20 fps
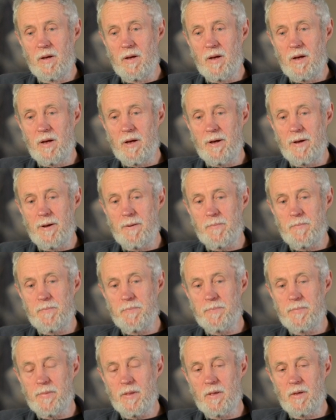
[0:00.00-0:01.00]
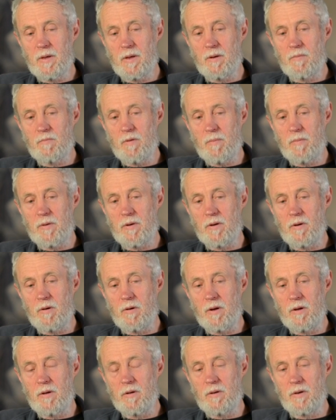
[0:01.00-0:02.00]
And Robin and
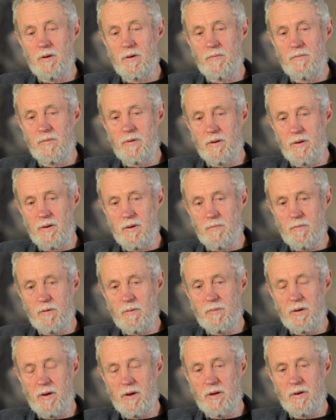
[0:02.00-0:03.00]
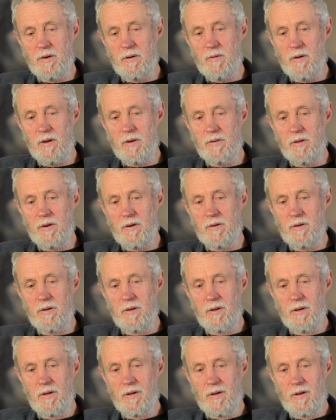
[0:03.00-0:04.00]
I lived here, my partner, and then
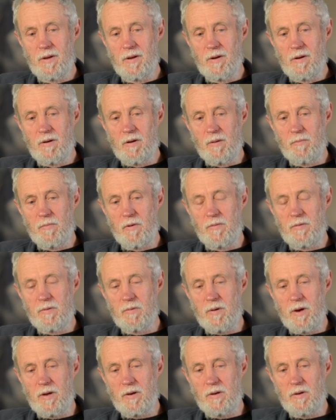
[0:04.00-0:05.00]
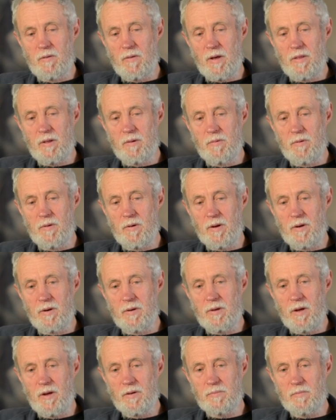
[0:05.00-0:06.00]
I moved away to do other work in
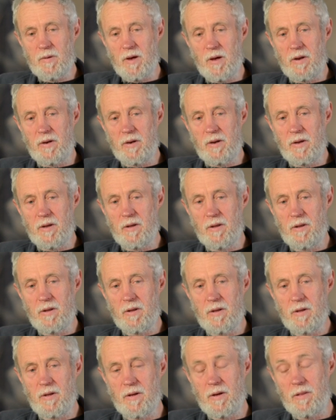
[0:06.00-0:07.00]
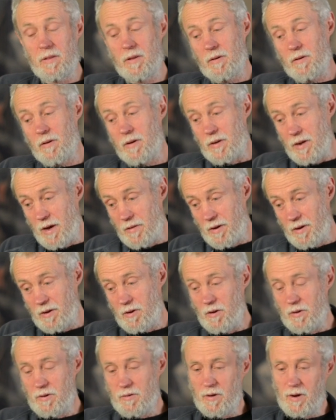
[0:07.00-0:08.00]
Tasmania, and then got another
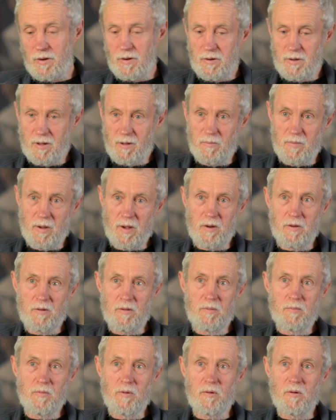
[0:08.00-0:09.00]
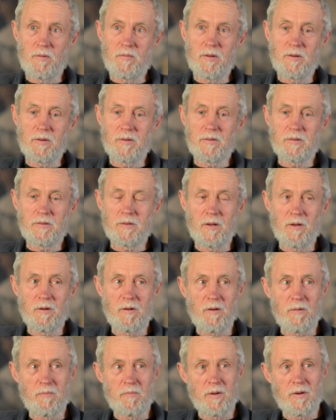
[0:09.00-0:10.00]
contract to come back and do more of it, and
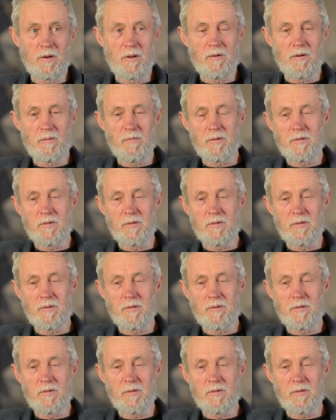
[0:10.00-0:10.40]
so I've been here ever